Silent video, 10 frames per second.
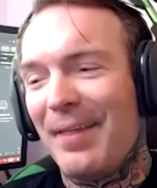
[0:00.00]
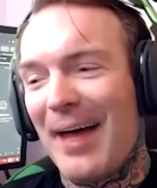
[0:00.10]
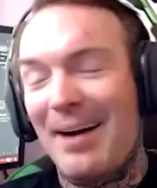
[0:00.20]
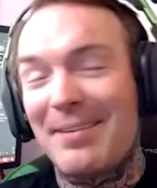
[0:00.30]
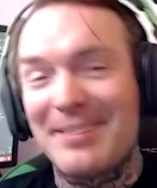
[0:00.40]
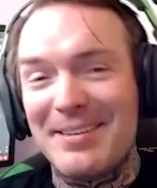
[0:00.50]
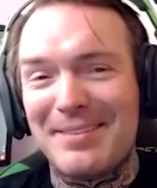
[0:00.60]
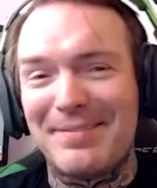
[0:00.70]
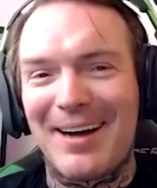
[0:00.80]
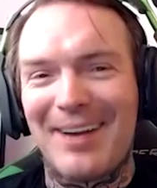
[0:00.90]
Thousands
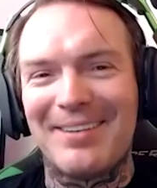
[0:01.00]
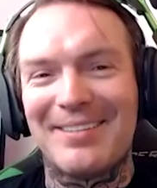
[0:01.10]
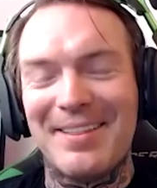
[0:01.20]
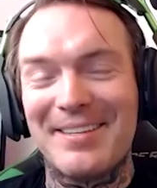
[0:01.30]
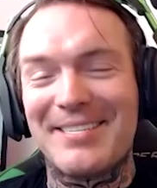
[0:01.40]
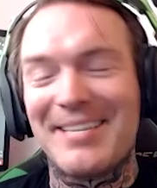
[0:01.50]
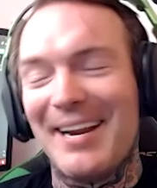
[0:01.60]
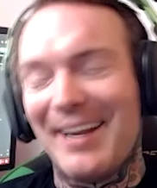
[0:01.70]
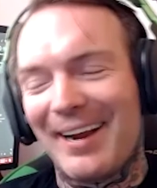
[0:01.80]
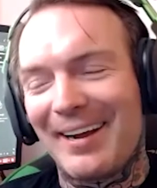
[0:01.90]
of dollars on this
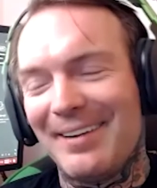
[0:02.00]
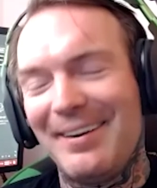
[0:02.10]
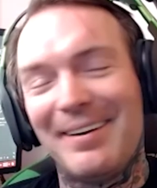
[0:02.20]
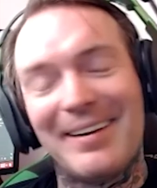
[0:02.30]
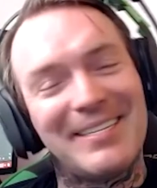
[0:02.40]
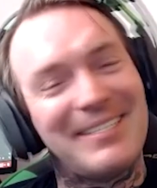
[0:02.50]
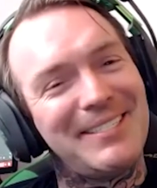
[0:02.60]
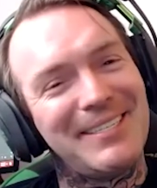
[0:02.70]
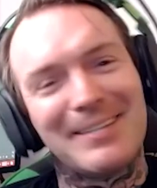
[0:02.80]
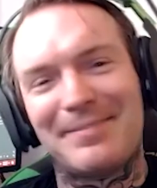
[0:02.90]
thing that clearly is
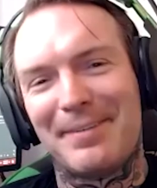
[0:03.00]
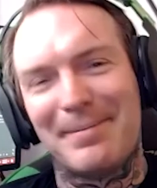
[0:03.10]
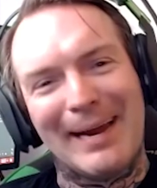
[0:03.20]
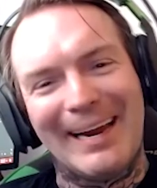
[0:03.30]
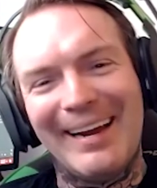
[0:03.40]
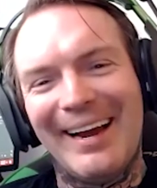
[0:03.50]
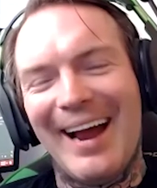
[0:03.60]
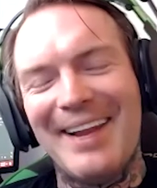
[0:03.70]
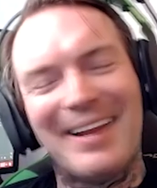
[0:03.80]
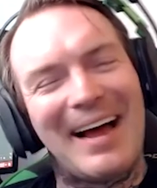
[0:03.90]
just for me.
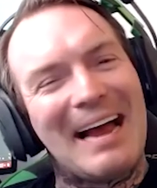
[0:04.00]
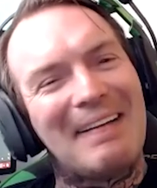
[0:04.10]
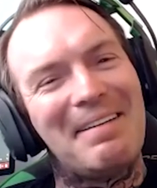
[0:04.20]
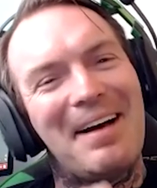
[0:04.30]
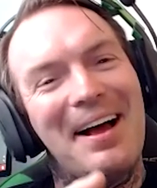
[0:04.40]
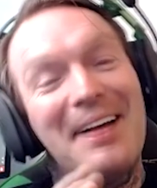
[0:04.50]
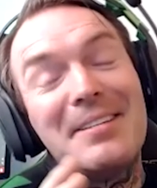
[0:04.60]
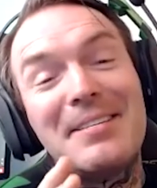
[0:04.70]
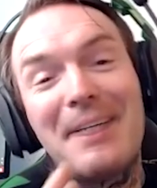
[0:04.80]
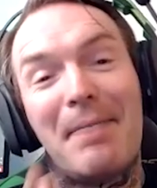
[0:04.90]
And like,
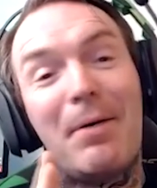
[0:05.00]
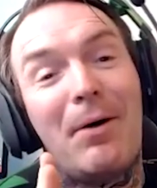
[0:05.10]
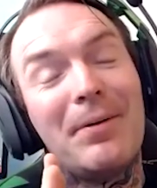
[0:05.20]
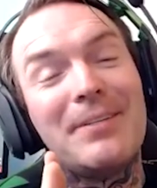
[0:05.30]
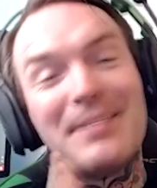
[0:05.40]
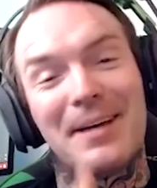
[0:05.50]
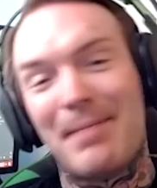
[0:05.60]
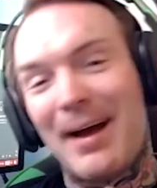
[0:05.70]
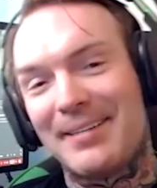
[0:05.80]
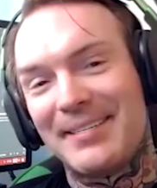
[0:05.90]
although some
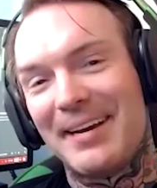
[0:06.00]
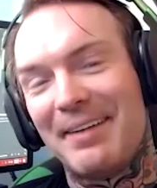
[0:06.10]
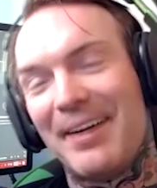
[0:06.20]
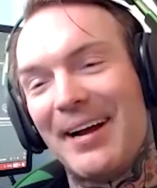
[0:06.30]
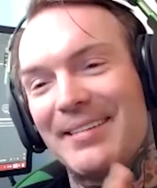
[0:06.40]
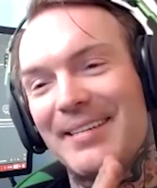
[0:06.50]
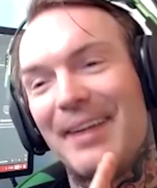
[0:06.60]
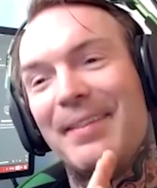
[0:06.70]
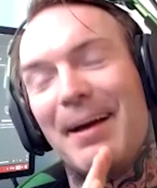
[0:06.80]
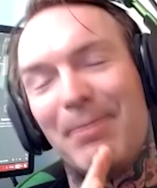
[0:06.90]
Alesana fans
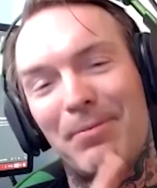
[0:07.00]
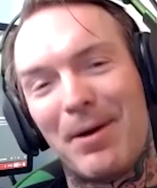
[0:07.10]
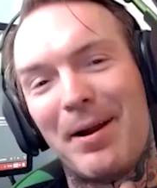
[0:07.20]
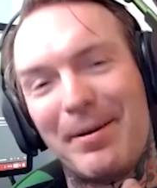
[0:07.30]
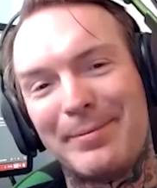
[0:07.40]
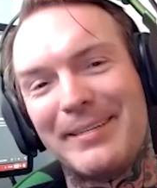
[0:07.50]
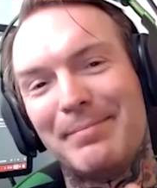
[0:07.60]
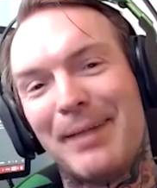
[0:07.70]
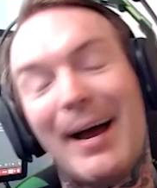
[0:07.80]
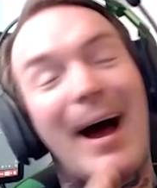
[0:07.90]
said they would
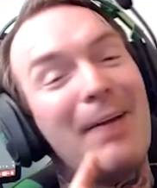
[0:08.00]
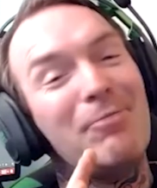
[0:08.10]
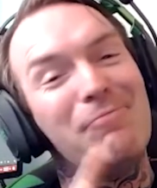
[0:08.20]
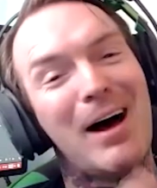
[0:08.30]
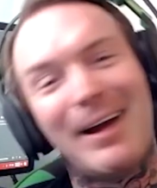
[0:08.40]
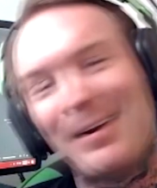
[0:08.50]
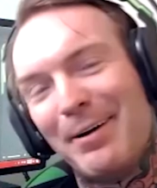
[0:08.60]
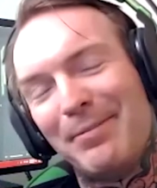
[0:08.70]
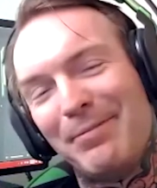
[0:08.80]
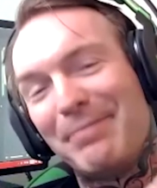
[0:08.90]
100% buy it, I do not know
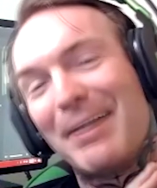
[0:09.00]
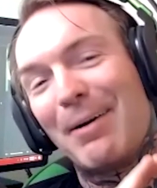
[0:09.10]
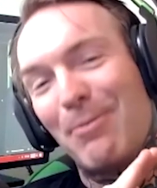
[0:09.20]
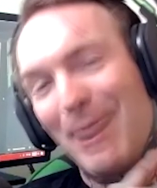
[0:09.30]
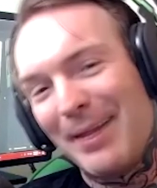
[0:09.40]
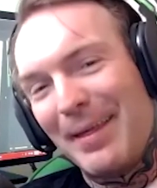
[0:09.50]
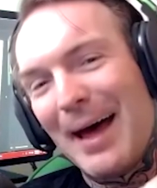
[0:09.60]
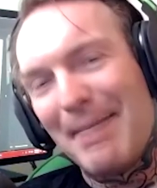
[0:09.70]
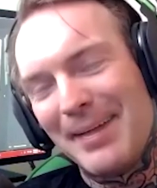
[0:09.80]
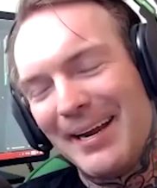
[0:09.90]
if we've got quite
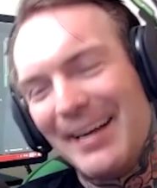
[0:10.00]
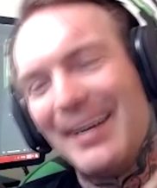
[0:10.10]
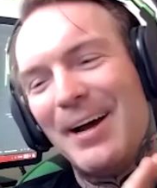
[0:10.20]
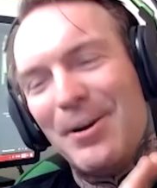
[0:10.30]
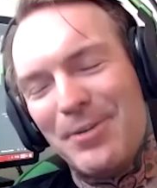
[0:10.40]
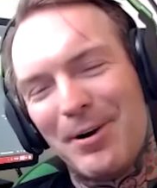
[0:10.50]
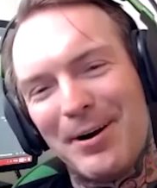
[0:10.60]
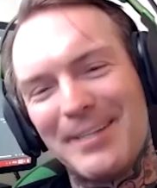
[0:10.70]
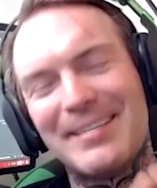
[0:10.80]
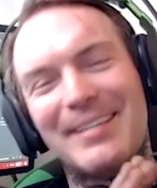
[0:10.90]
that many
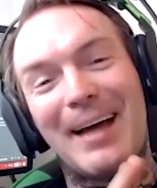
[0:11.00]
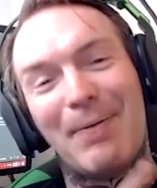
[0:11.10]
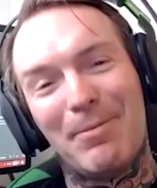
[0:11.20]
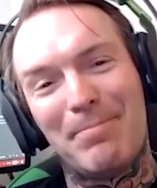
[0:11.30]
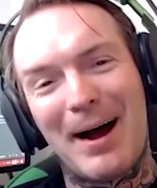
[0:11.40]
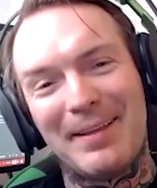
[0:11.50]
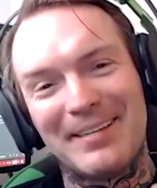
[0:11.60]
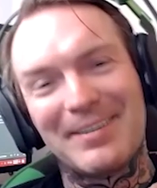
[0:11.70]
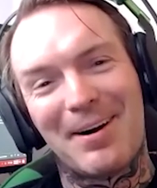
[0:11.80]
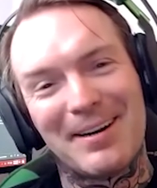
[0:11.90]
nerds that would buy
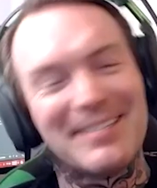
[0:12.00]
these card